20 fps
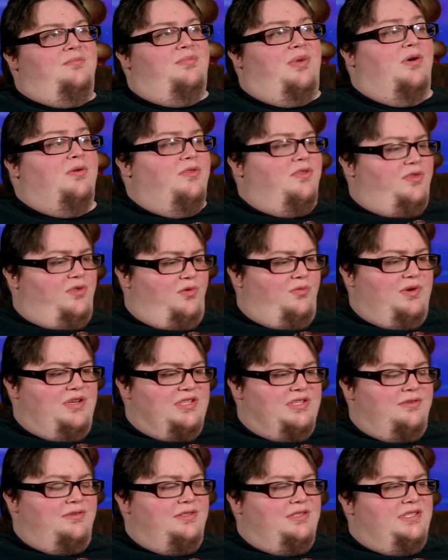Both the
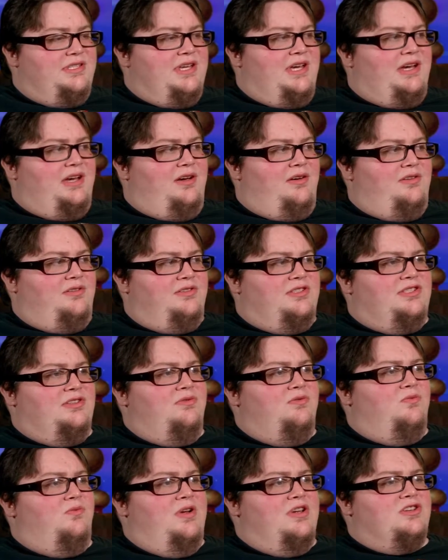wizards
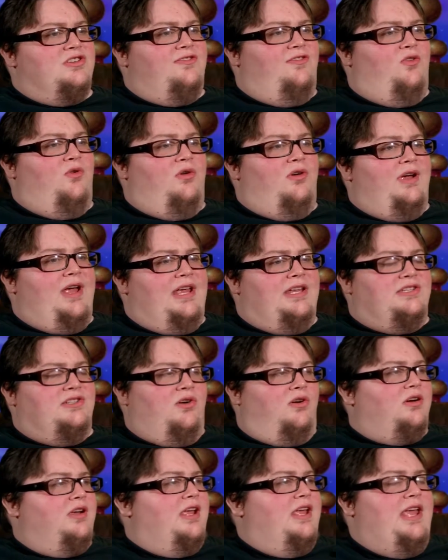soon wish for a
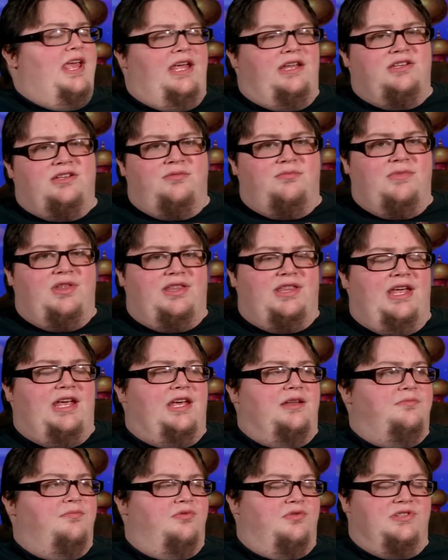dark kingdom that they
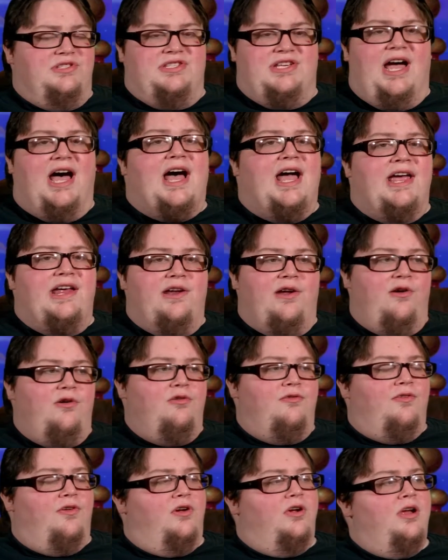can preside
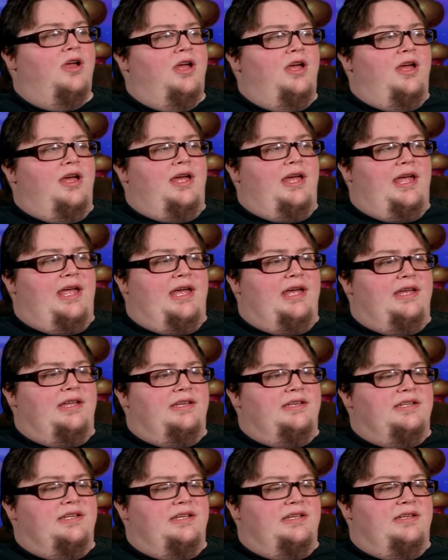over,
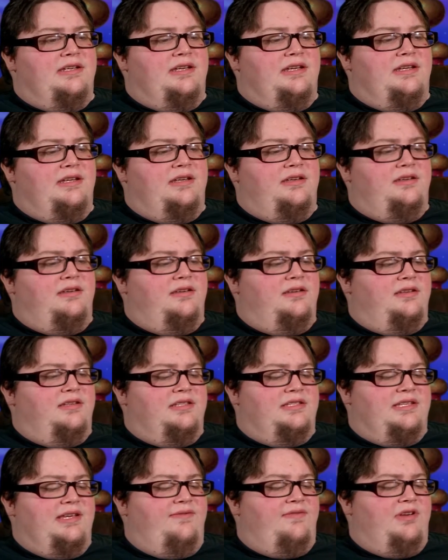and
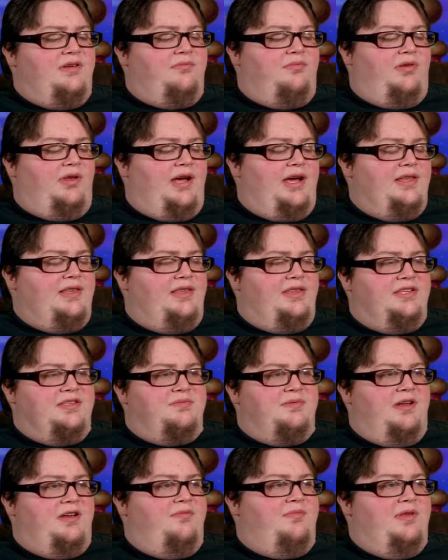it's even implied that
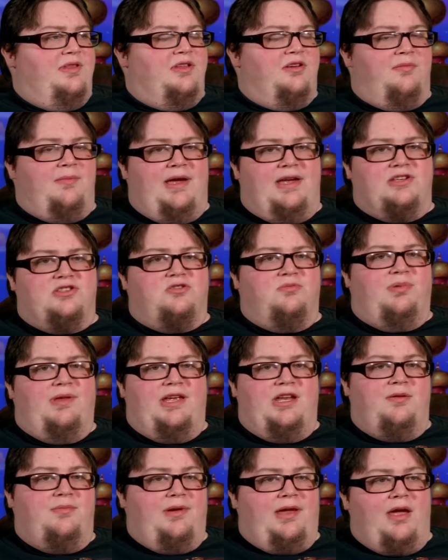this might have been their master
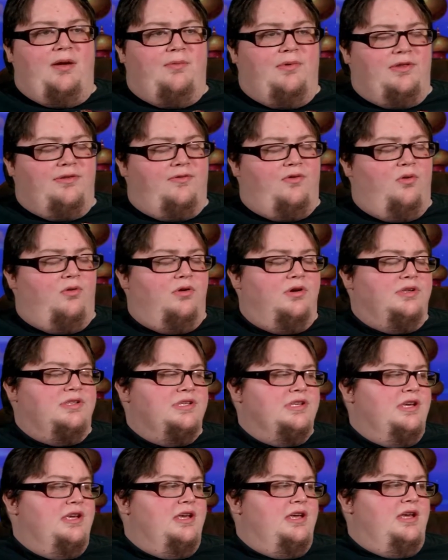plan to begin with, of course,
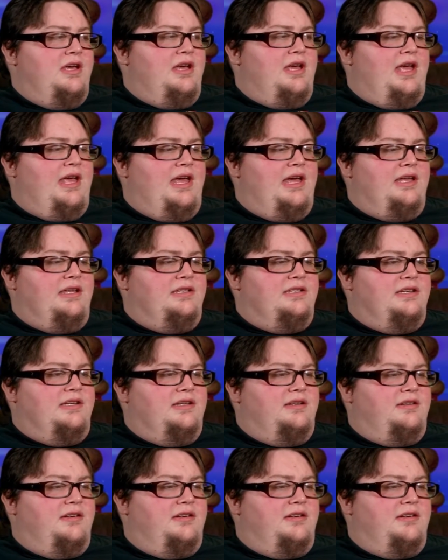and